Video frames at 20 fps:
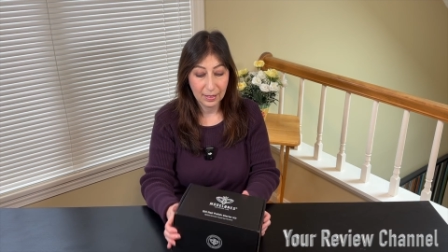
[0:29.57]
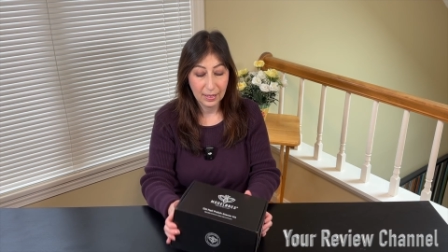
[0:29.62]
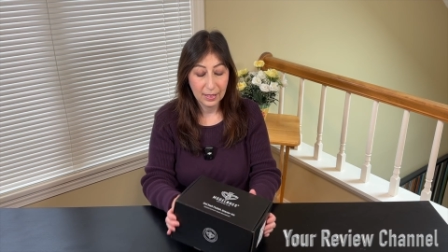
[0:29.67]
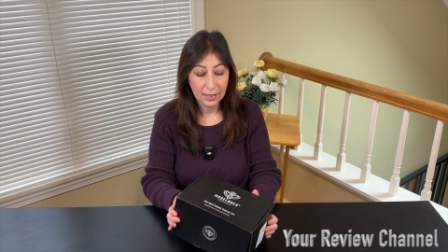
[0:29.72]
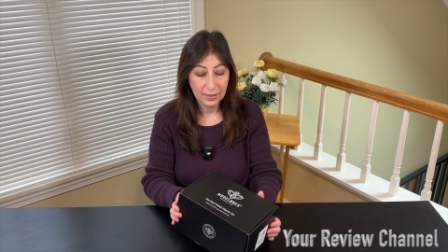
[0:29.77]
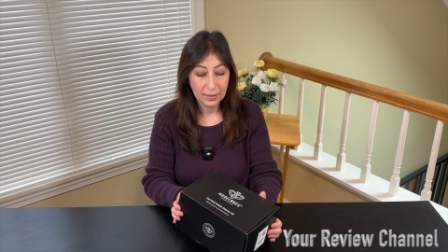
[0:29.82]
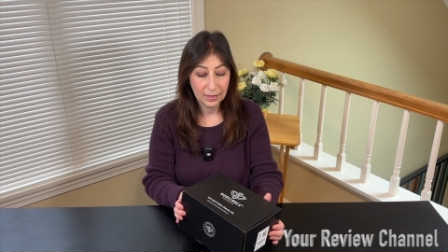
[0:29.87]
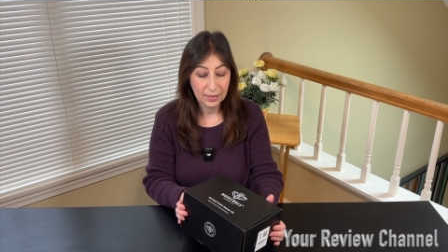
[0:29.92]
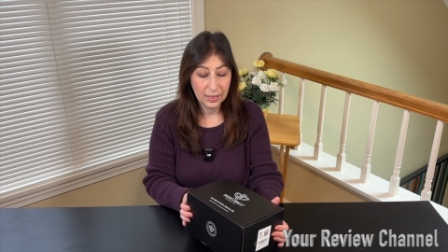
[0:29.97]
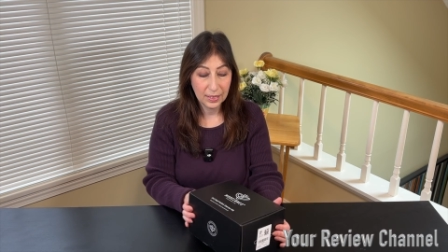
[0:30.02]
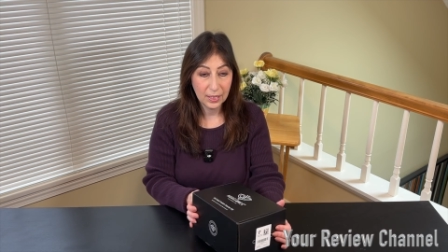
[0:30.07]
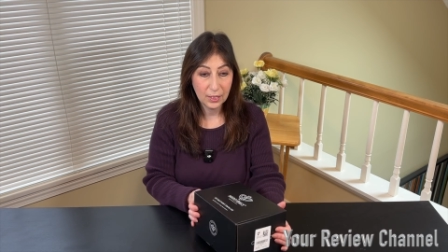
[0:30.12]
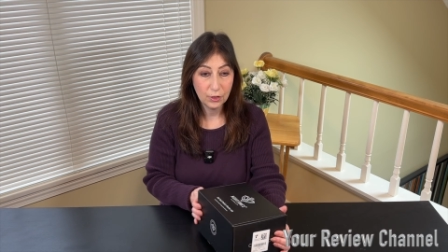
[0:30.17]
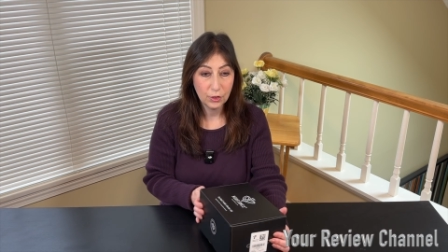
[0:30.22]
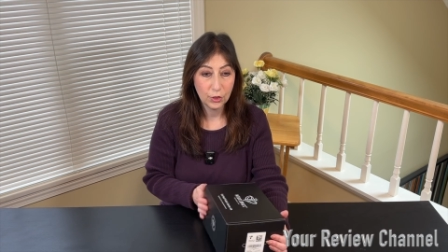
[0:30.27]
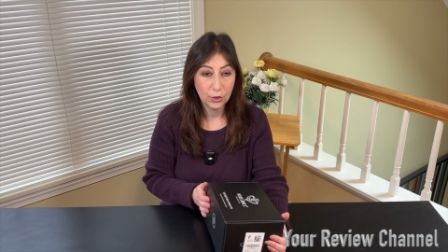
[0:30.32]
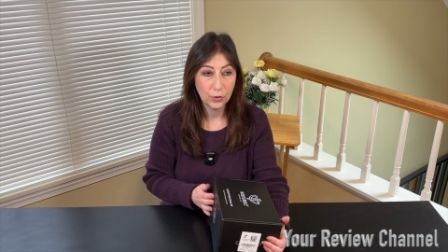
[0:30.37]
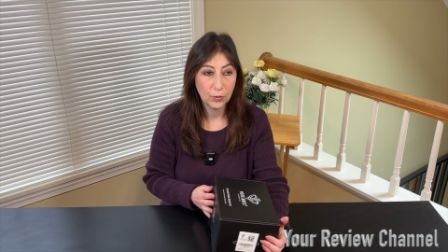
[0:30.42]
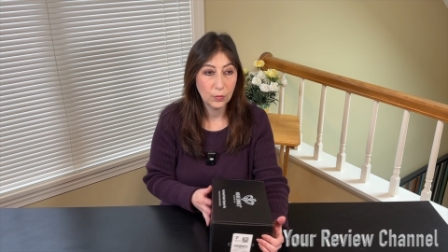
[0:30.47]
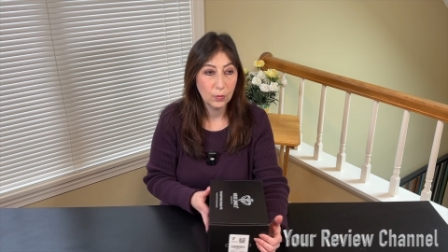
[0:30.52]
to teach
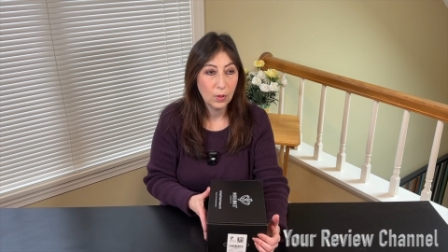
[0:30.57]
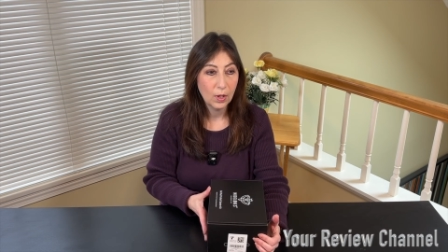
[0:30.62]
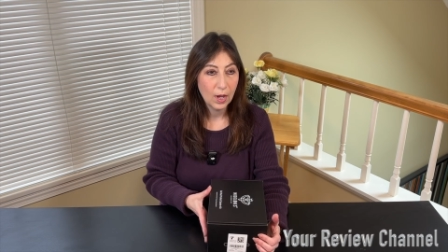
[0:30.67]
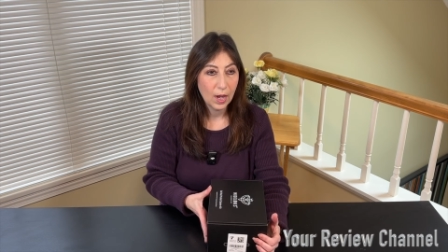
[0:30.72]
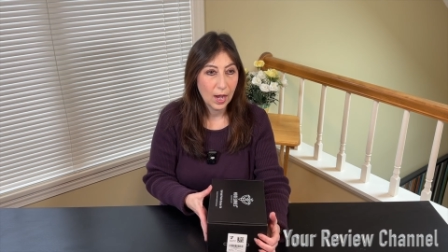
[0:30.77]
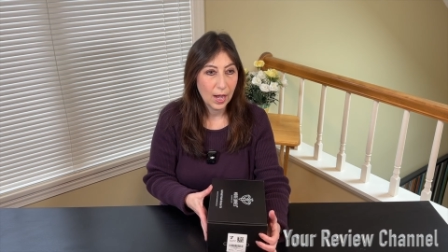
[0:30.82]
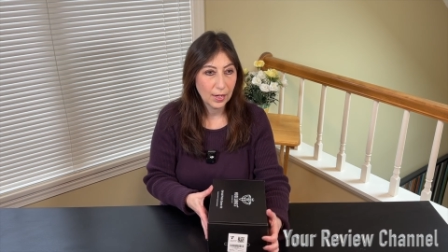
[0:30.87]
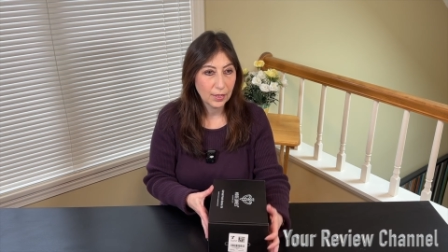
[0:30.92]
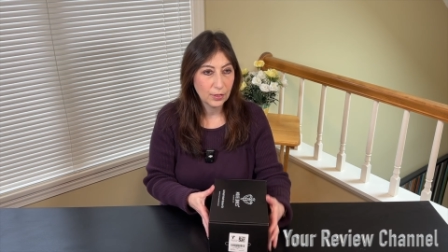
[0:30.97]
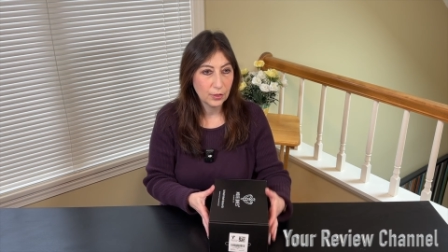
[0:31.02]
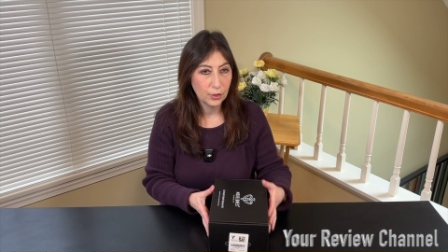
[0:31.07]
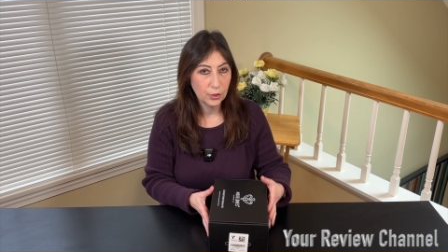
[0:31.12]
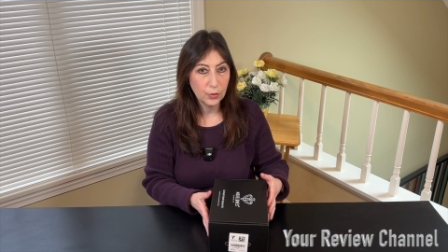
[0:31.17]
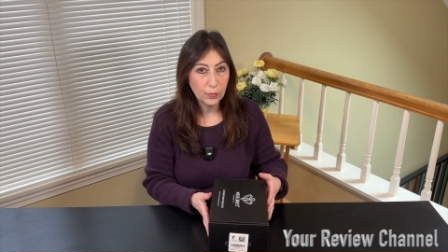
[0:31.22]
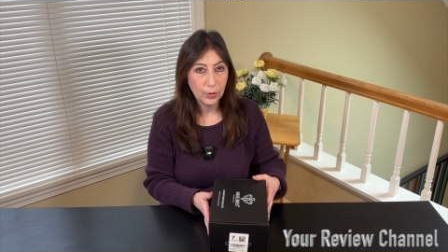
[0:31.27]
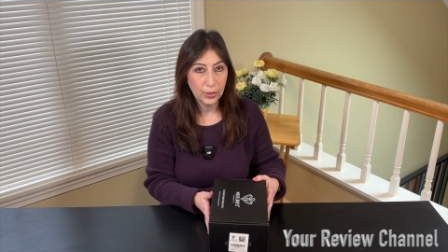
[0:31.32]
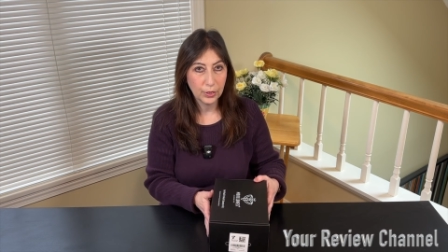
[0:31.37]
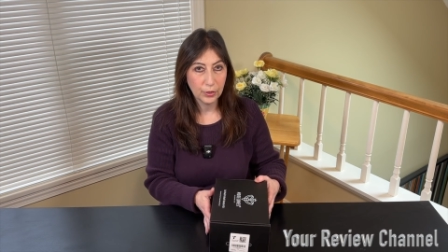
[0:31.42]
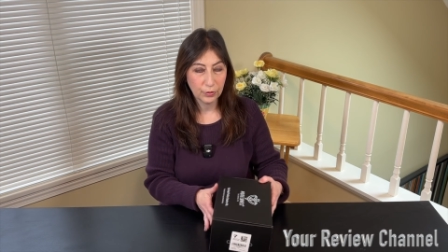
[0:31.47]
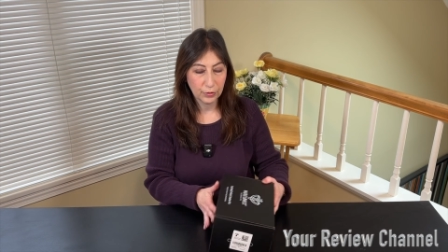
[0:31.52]
you how to do
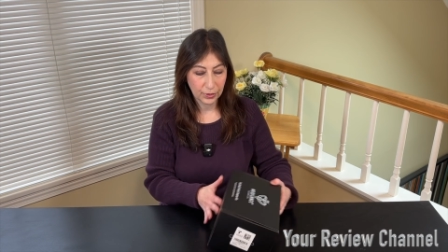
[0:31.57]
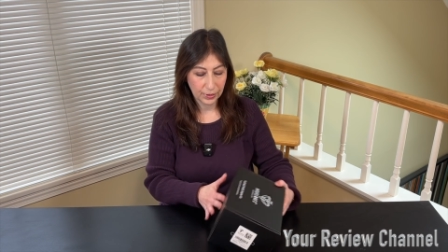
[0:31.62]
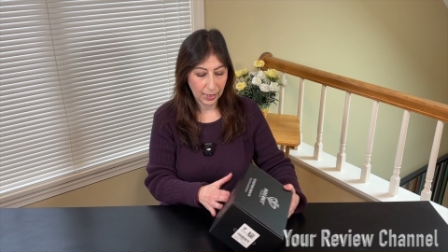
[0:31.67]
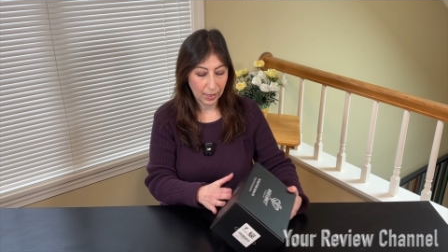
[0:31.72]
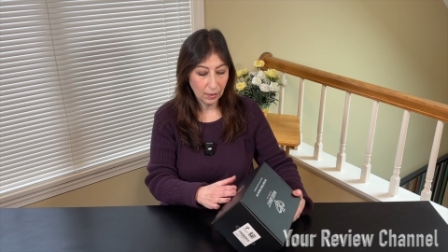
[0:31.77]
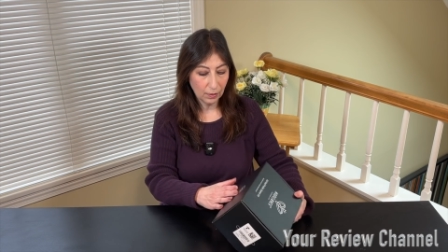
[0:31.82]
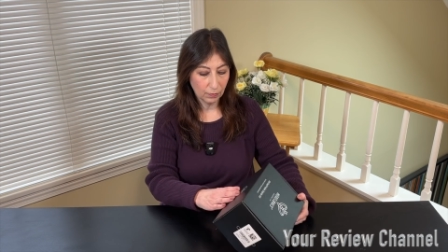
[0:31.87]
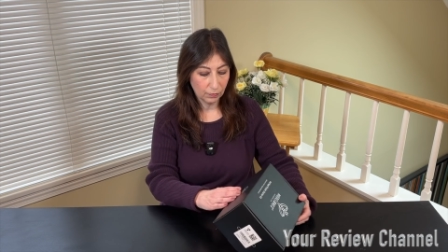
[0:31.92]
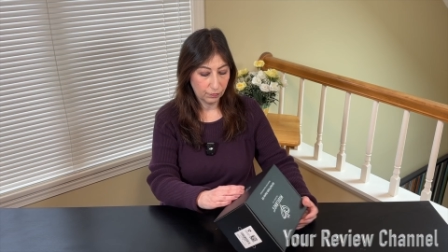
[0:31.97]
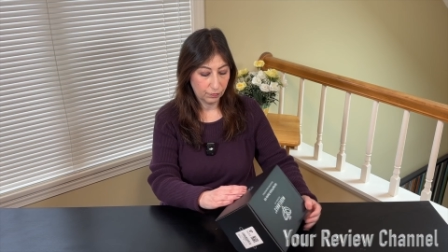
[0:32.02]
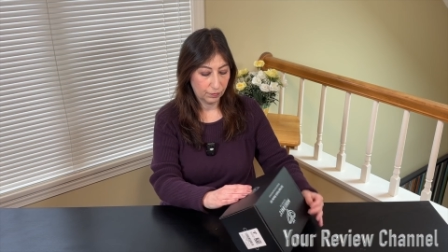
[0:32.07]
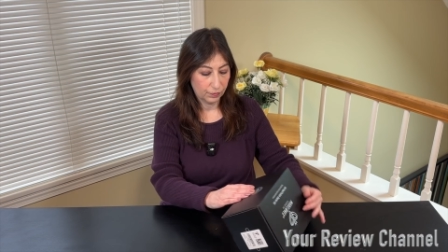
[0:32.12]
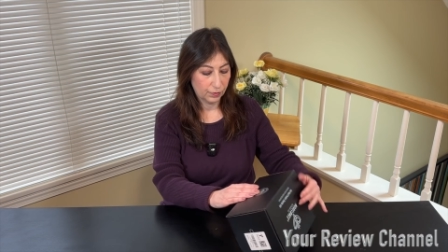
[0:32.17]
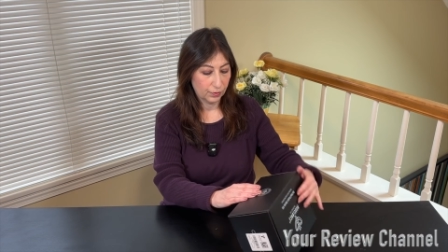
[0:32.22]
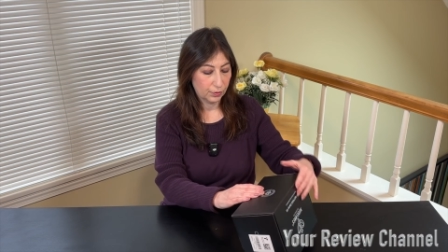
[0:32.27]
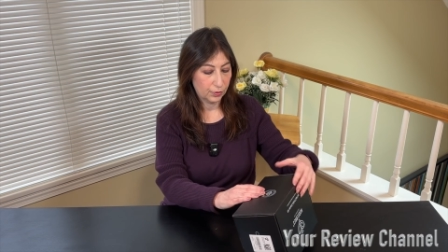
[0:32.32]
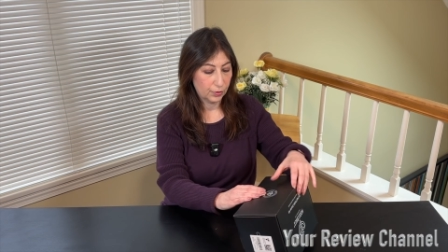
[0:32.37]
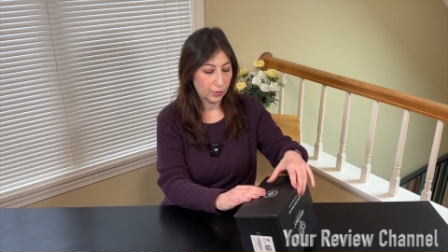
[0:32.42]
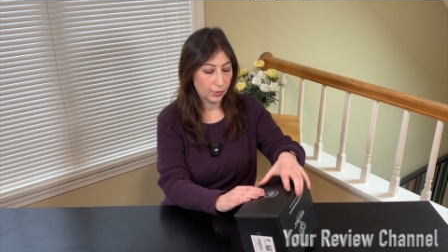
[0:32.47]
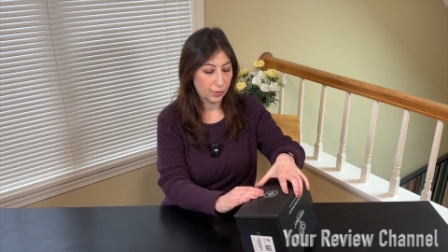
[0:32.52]
it yourself
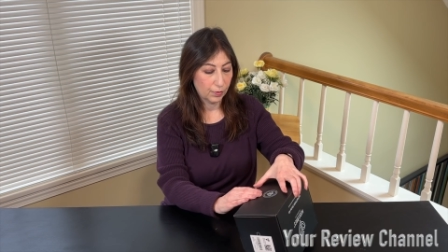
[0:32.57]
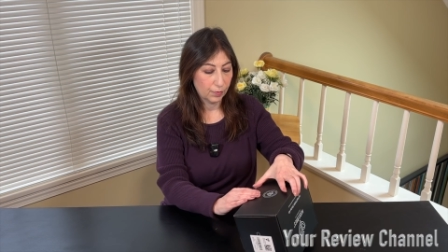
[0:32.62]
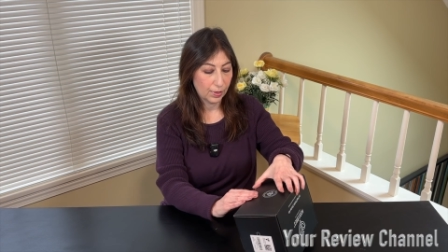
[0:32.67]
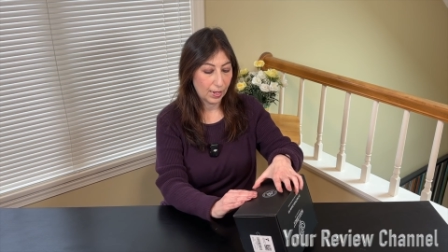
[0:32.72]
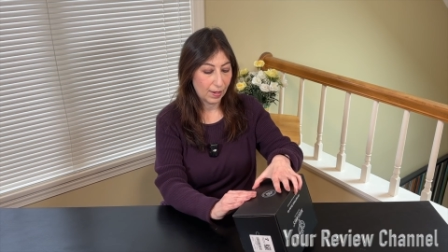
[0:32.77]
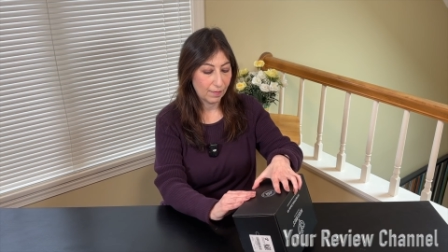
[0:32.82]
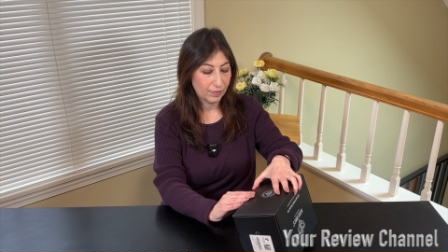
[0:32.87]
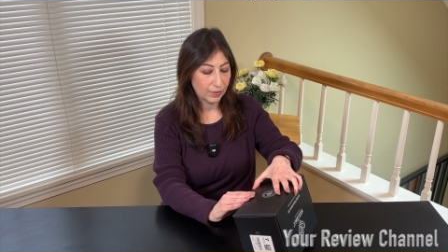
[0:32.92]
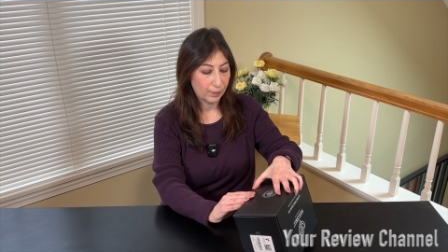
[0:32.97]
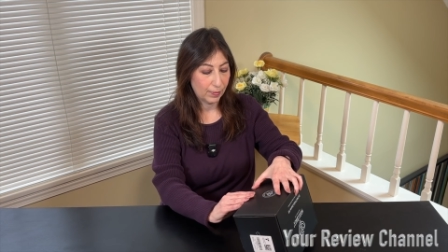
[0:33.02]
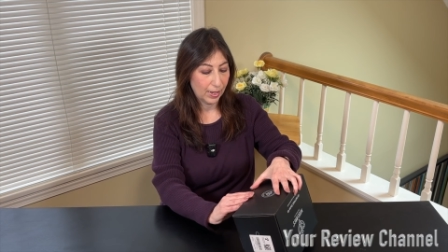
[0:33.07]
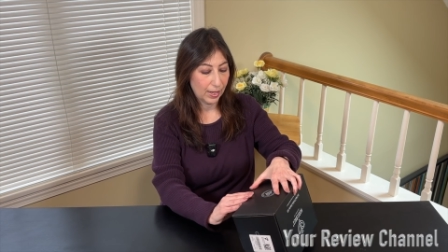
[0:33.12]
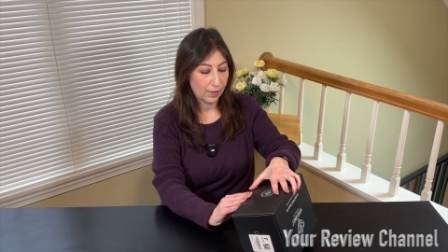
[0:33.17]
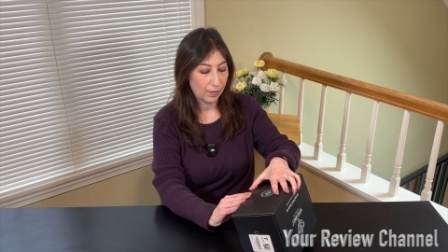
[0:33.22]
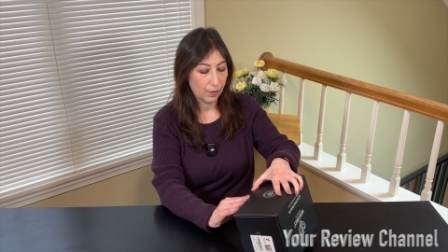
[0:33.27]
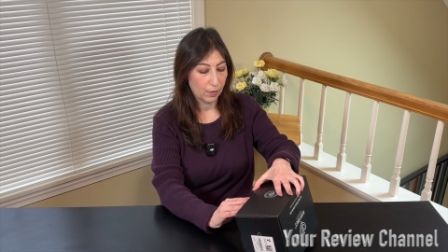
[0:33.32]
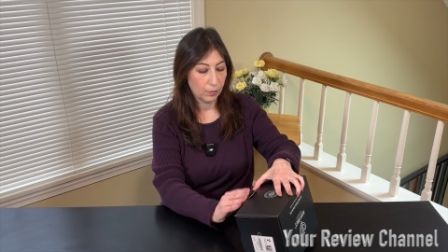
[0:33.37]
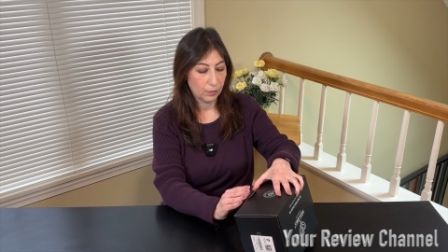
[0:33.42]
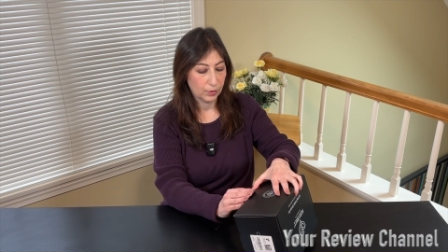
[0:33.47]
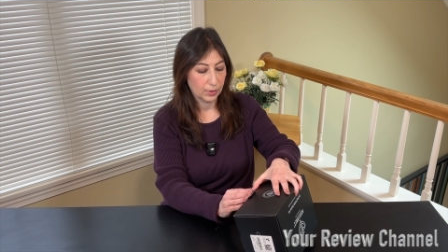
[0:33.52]
so you don't have to pay
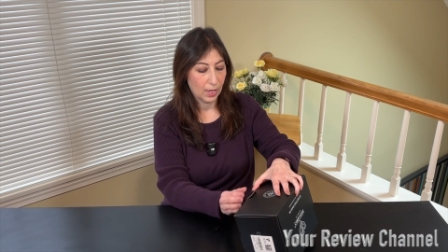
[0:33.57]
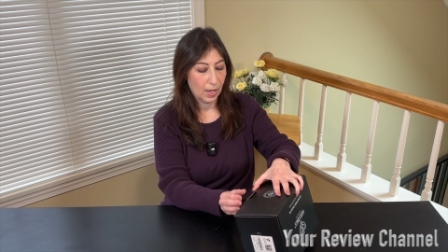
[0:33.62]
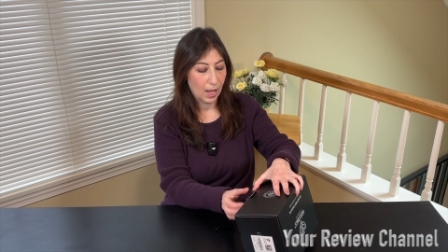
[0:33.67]
those